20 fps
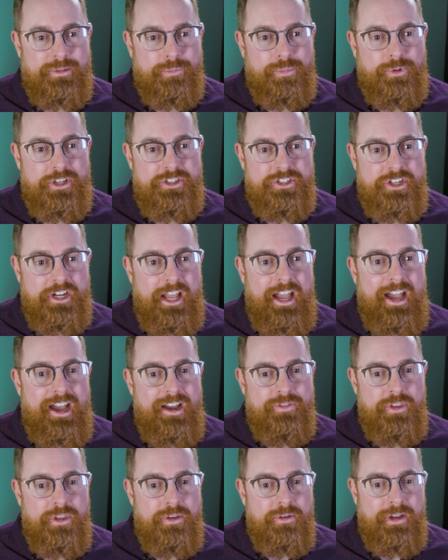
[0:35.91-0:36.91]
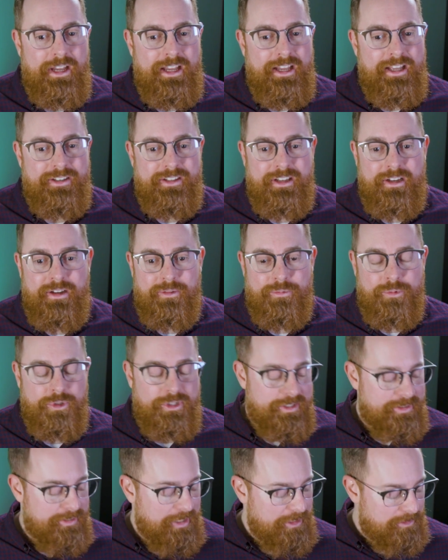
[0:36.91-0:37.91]
a pleasure to have you, and
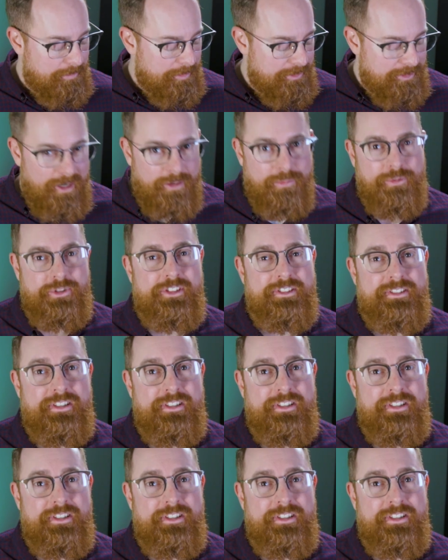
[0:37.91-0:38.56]
really psyched to be talking with you